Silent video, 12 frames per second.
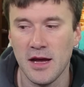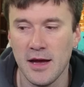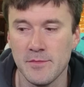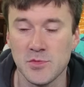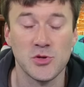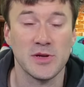
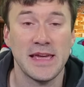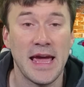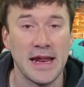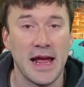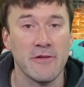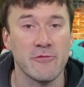Um, so
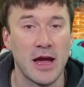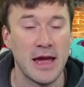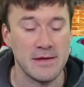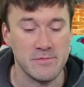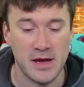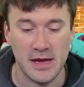again, I,
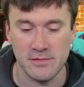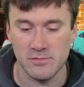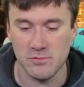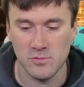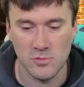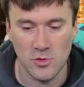I, I
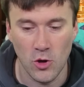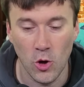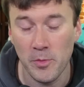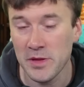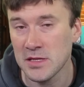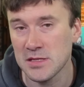
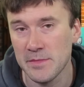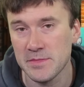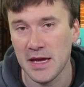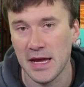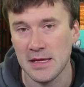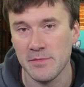open this up
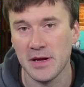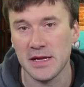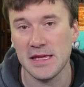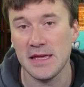to anybody.